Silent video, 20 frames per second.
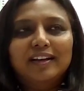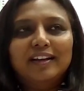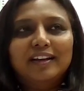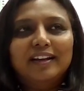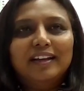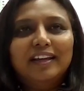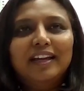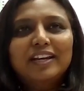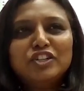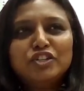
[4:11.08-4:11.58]

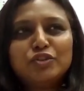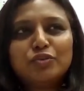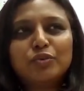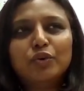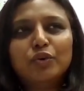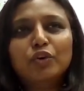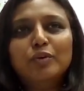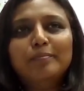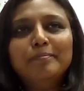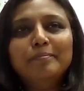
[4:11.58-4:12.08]
each
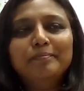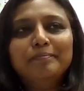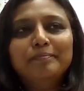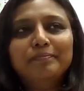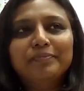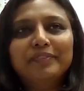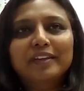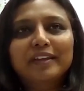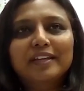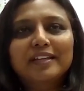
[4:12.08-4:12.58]
room,
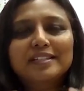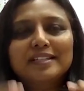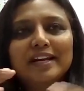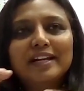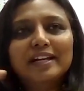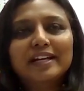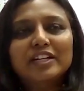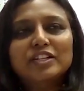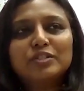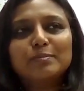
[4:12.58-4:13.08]

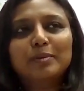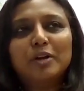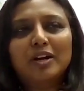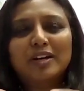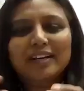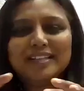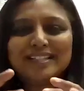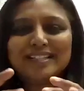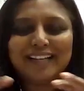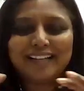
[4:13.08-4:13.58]
inside each
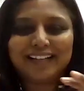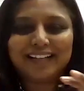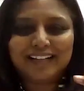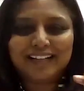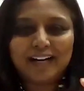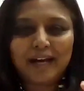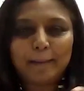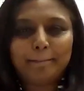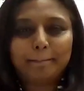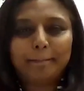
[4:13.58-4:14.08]
block is like
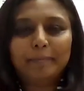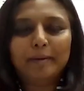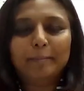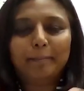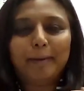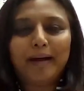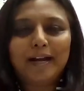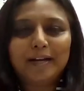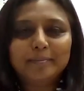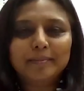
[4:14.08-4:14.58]
an
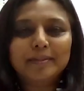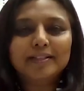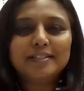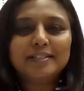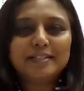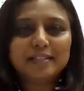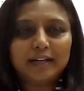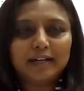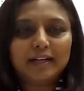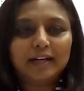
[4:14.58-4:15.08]
apartment
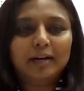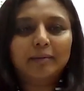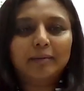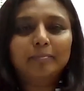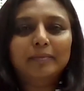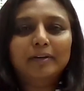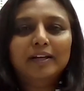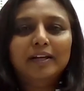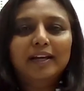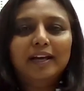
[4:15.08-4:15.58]
set up,
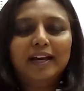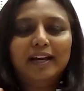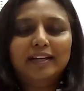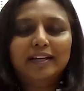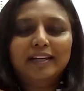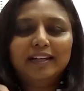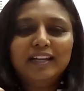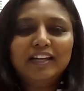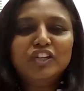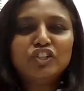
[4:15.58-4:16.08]

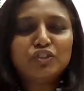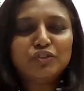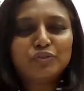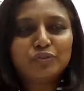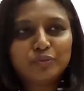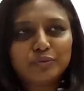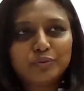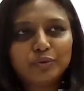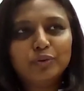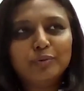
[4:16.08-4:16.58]
and each
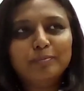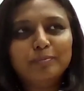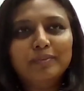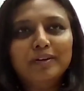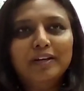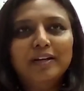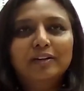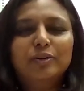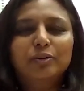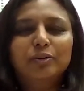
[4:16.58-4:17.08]
room
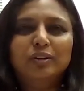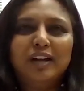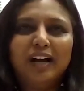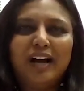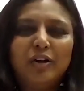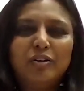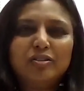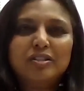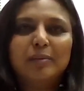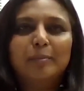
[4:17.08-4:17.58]
could
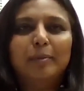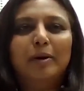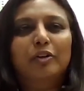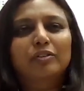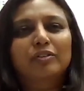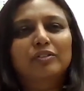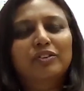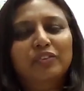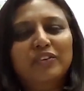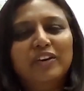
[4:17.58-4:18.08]
house
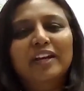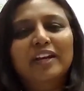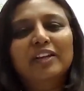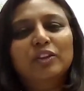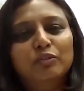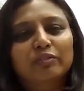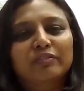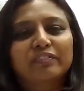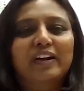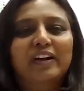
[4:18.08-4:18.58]
about 3
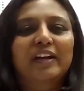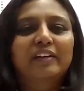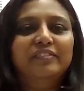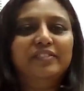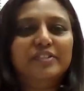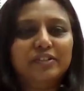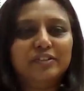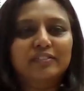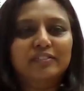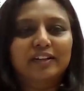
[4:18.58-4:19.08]
to
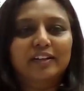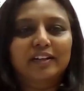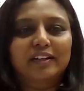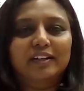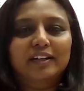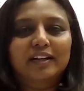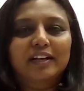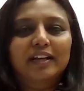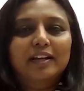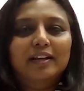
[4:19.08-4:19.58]
5 children.
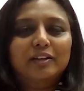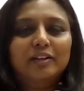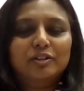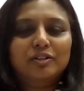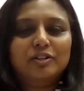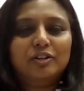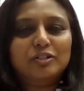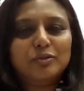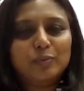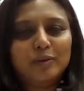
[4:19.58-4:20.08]

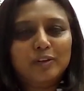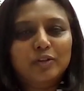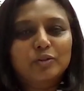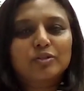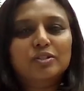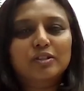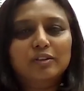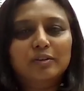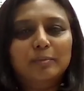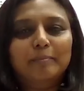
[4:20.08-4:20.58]
Because we
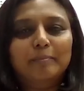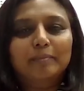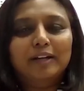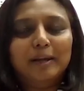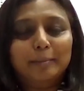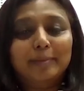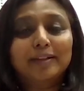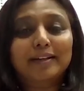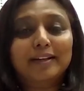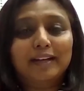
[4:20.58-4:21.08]
use
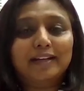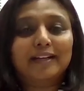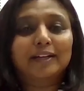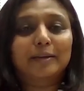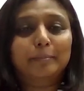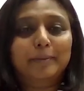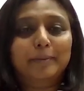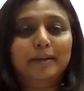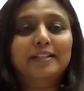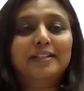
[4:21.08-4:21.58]

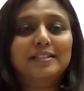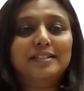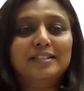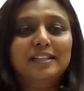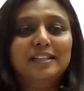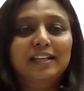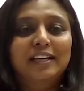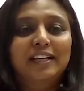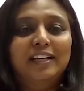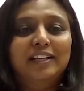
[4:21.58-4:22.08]
double-decker
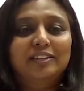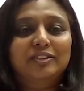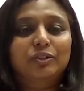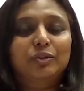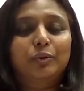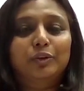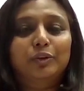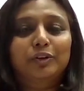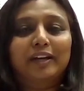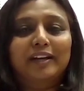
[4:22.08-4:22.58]
beds,
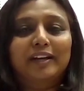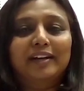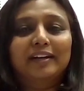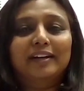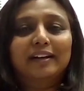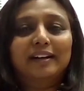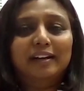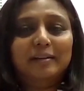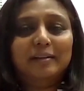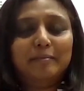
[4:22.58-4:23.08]
so you
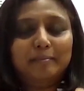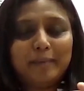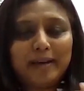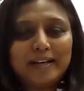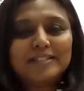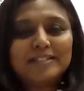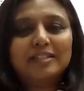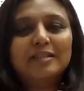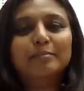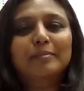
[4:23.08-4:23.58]
can
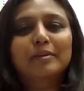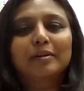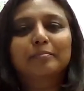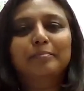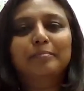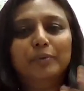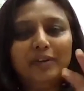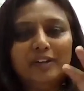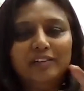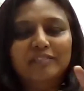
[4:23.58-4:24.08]

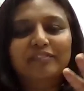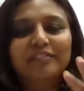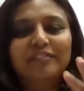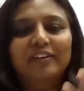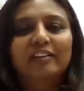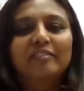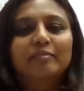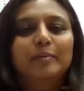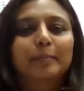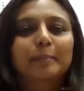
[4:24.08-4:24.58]
maximum put in
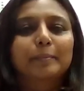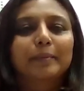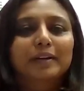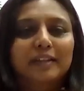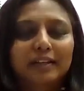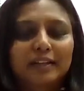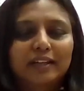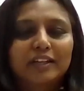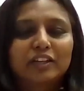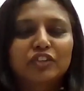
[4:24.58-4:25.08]
5 people
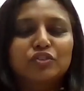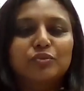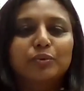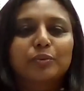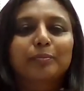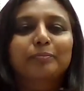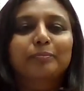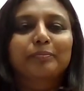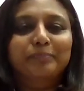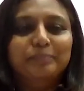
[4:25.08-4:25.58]
in each
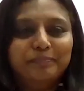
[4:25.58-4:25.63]
room.